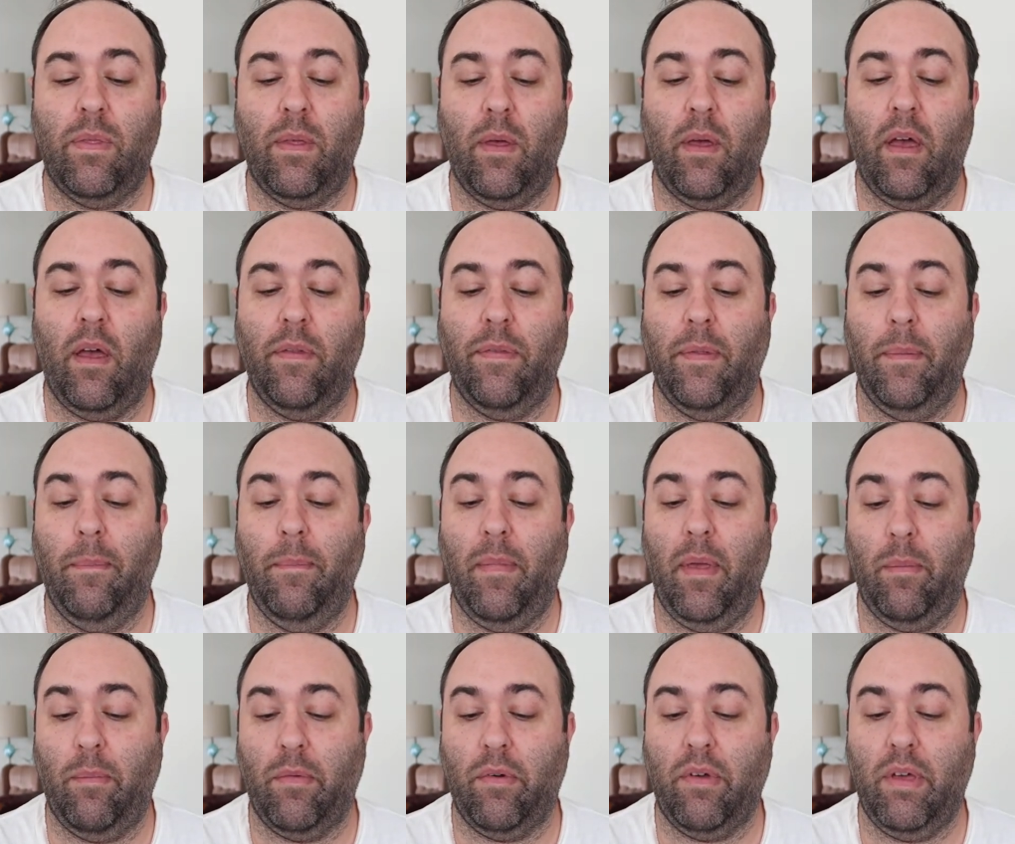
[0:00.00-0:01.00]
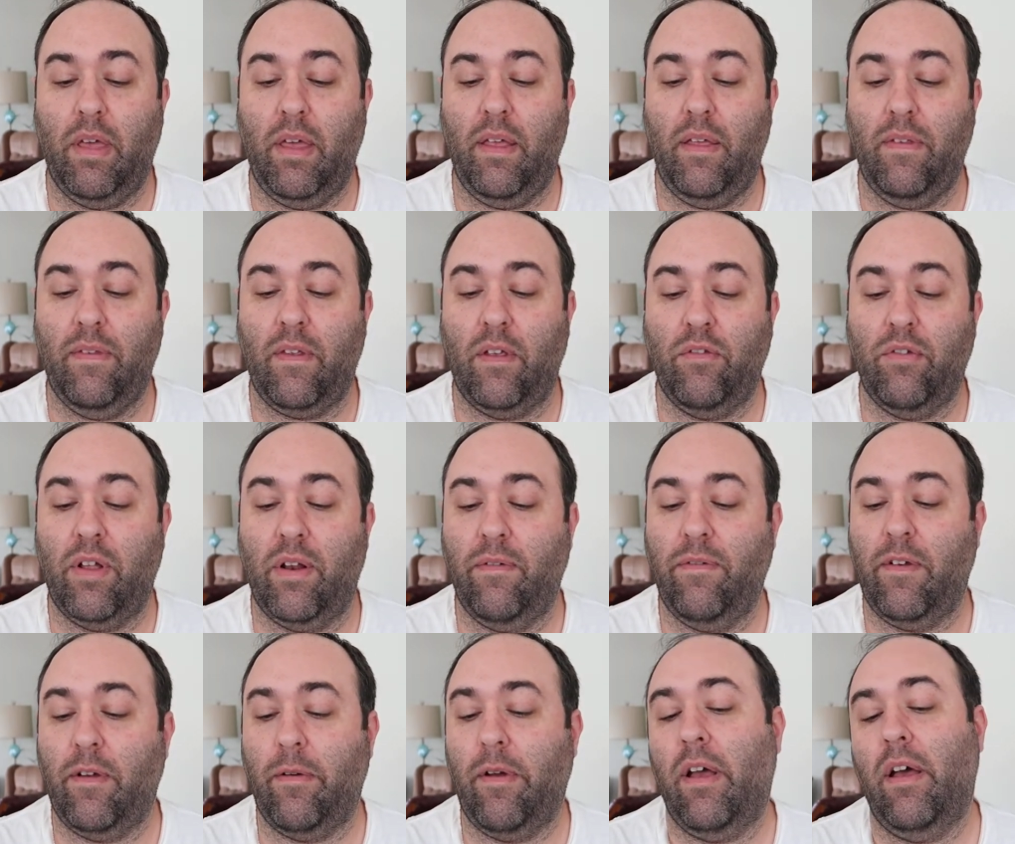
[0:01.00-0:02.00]
the of uh, the memories, I'm trying to
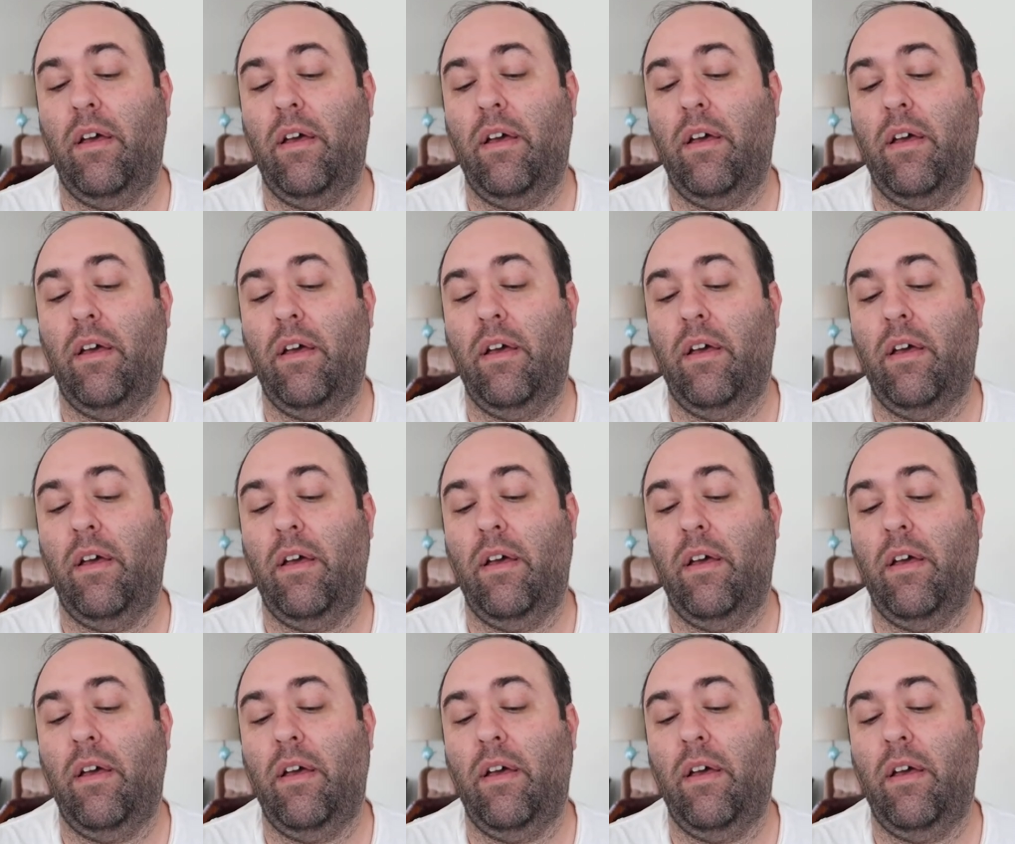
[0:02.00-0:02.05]
figure